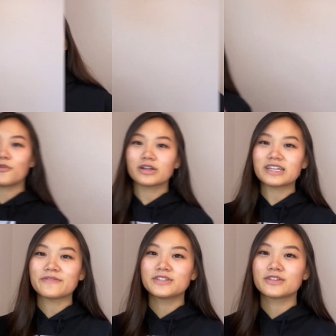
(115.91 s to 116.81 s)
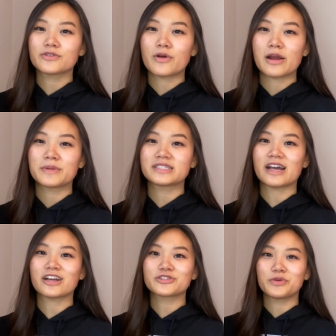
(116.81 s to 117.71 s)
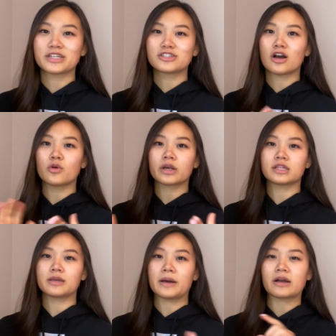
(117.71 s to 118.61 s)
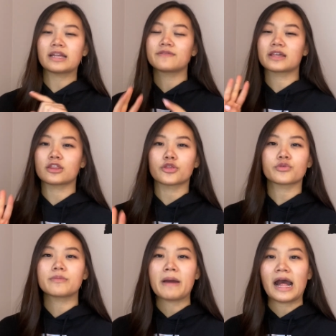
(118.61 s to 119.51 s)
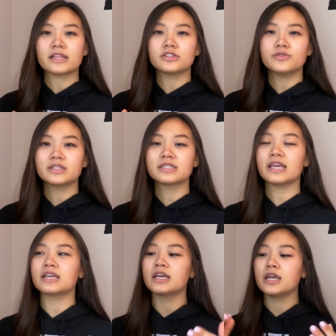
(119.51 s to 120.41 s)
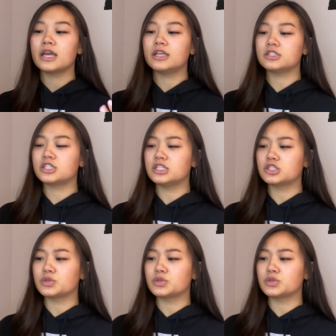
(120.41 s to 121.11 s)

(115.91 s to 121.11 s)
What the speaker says: Before I dive into the requirements, I actually want to talk quickly about kind of like the 3 paths you can take into